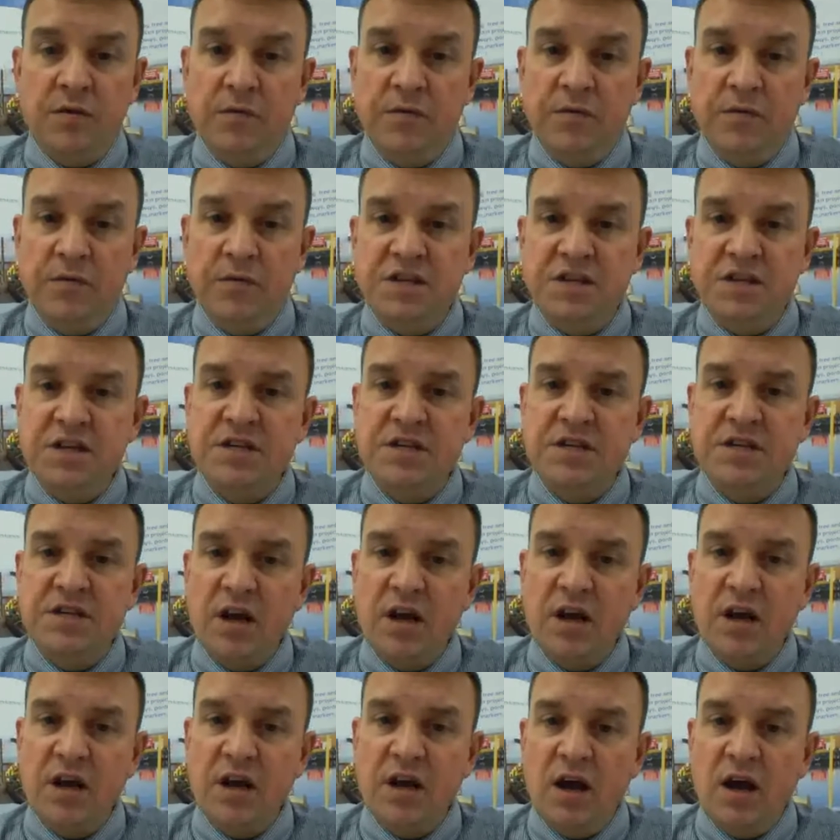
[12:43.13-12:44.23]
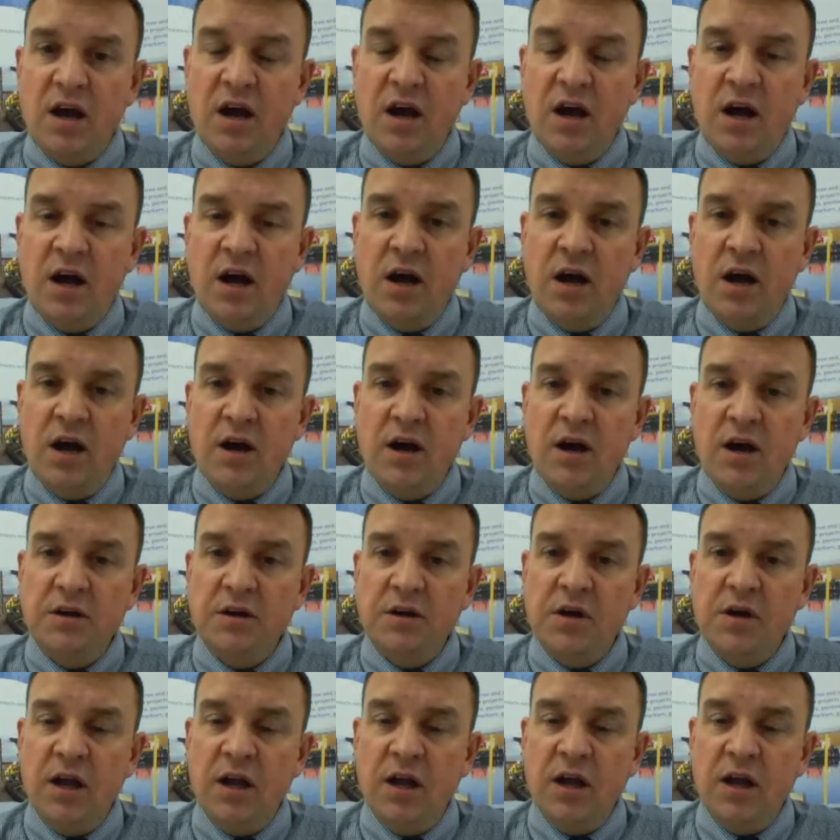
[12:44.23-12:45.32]
This is
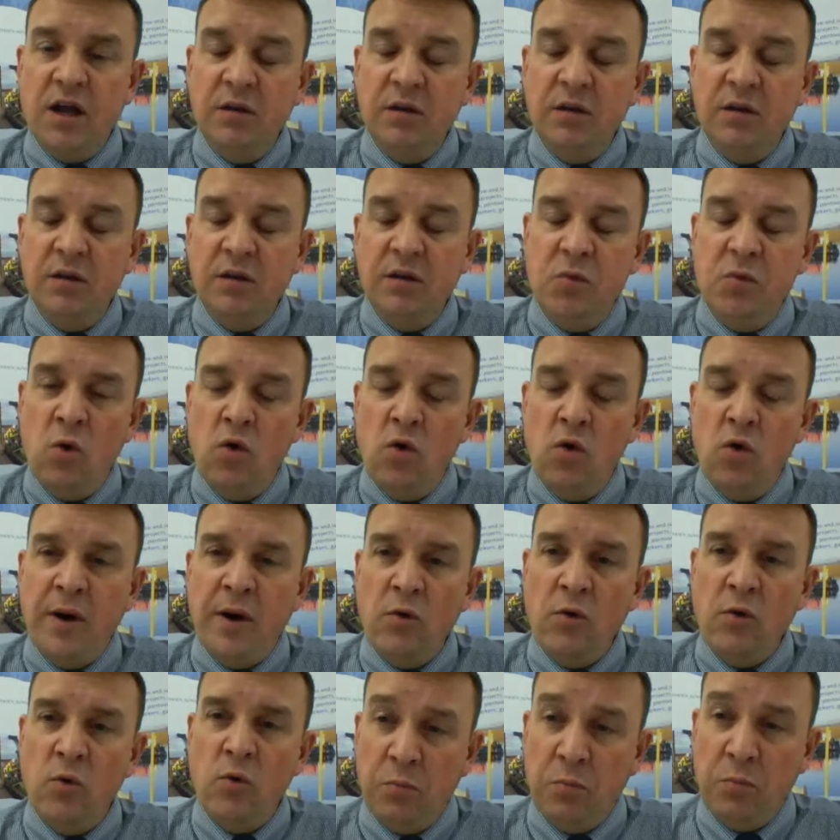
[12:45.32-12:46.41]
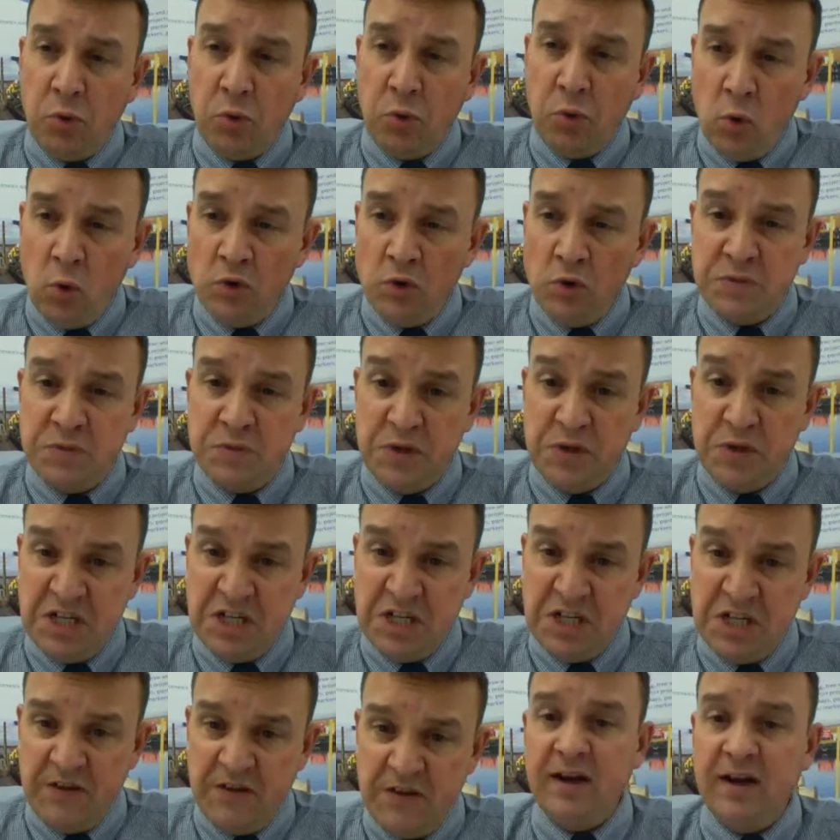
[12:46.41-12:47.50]
a little bit more about what the Broads
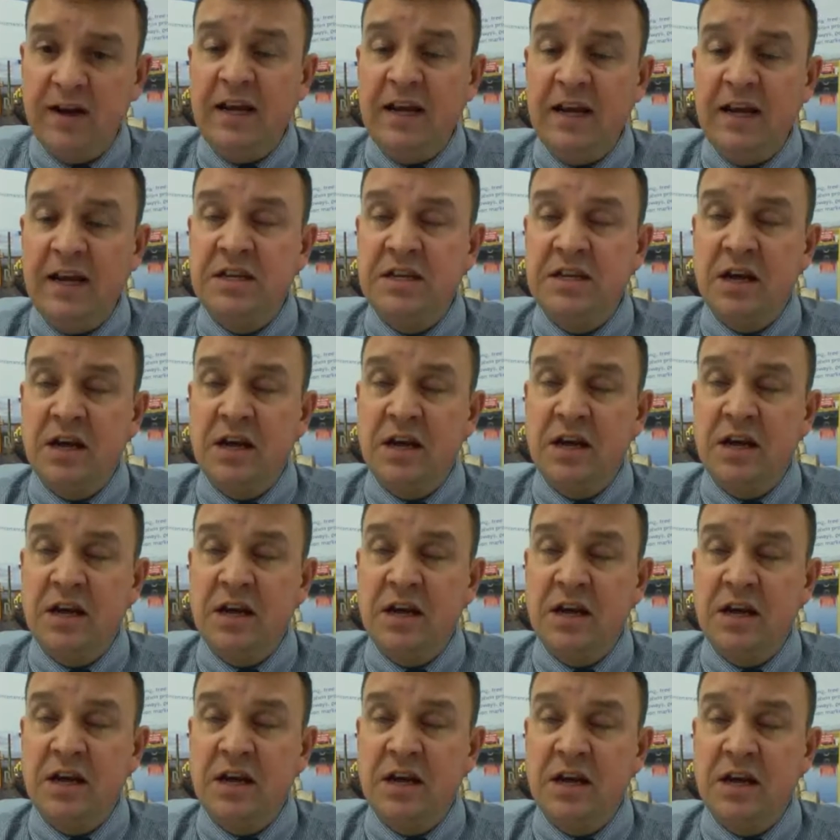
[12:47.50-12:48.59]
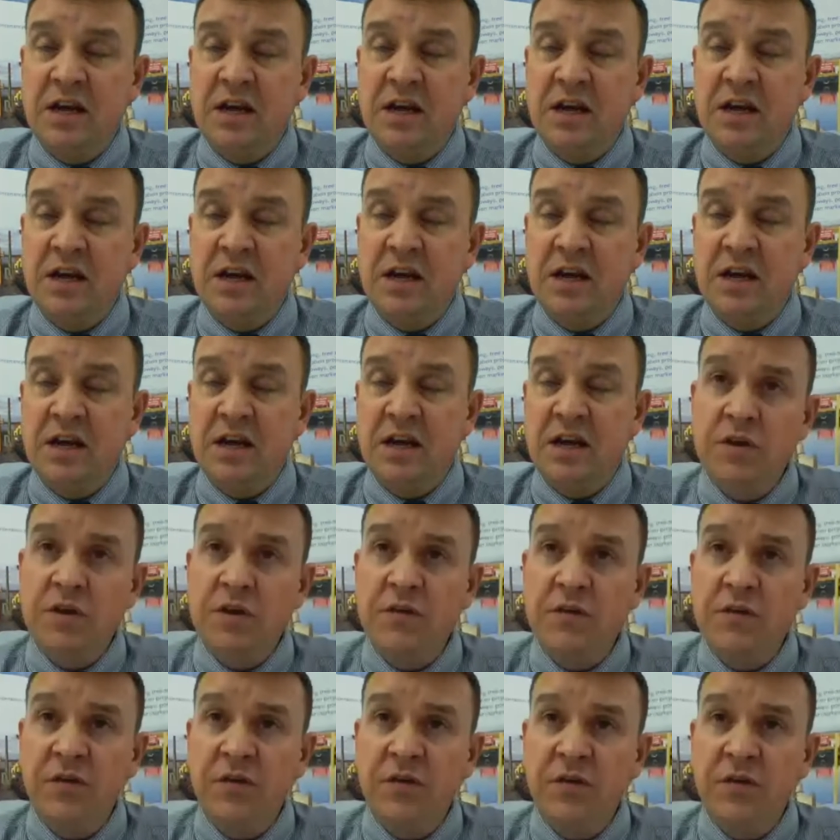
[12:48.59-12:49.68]
specifically does with the
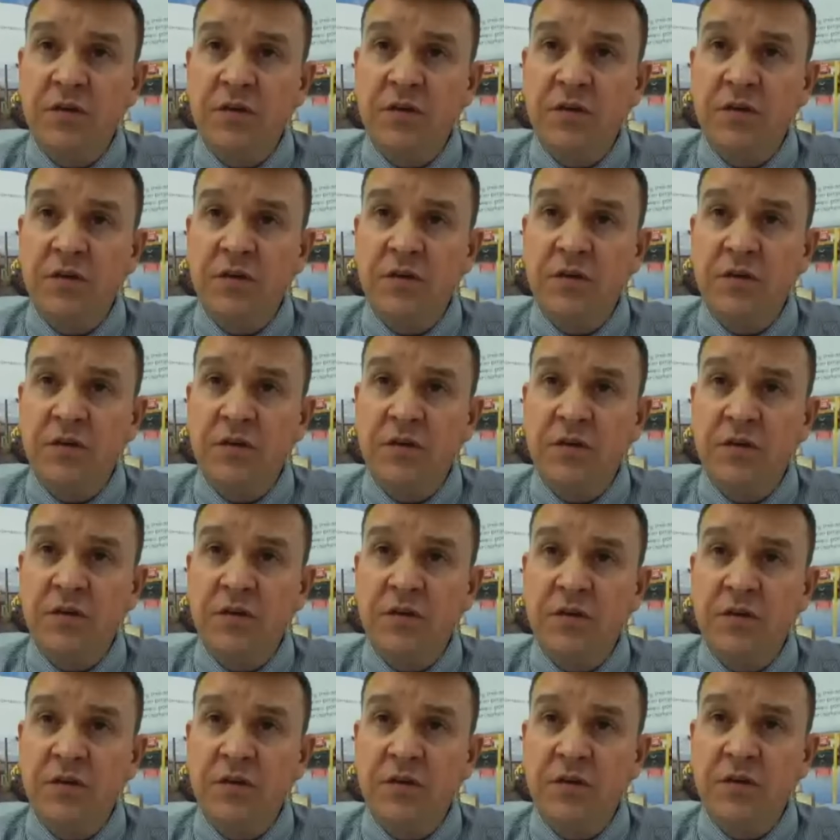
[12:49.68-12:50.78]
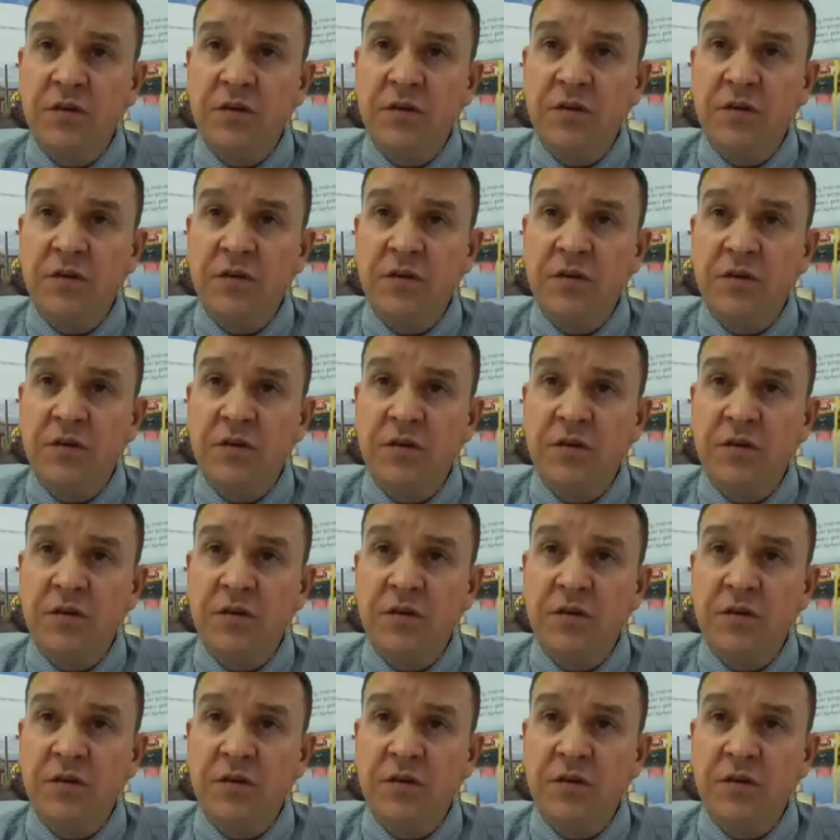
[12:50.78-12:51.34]
view to Water Framework Directive.